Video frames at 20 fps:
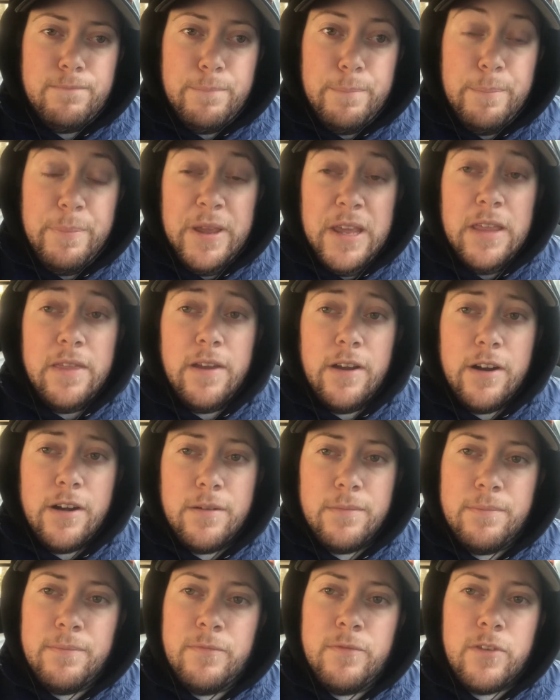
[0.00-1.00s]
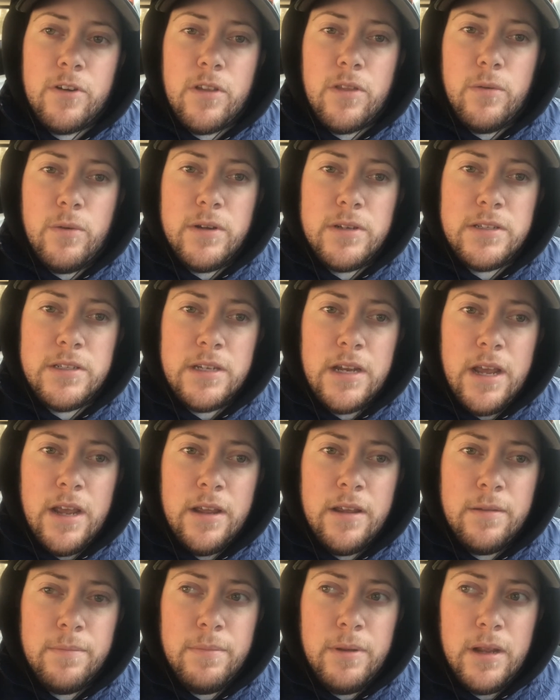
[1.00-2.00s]
be there for the one
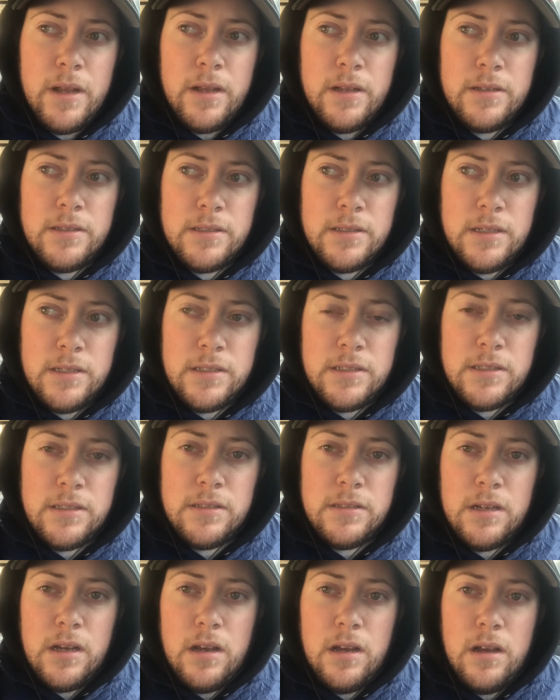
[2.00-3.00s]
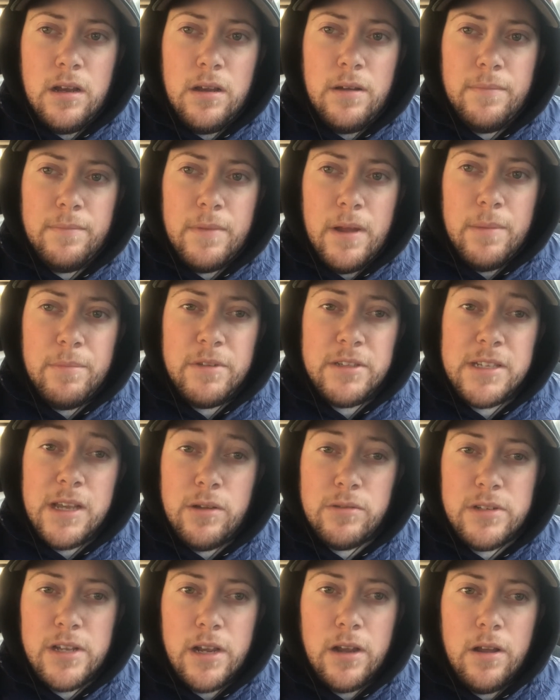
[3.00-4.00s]
today because it's I'm the
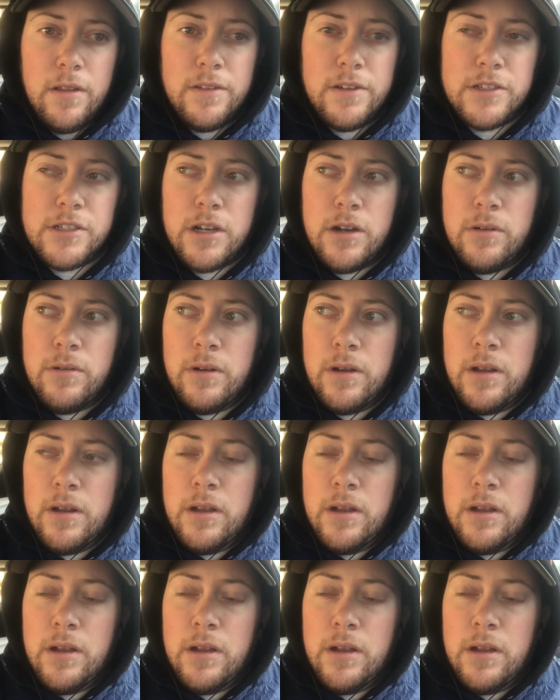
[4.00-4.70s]
sound tech on the show,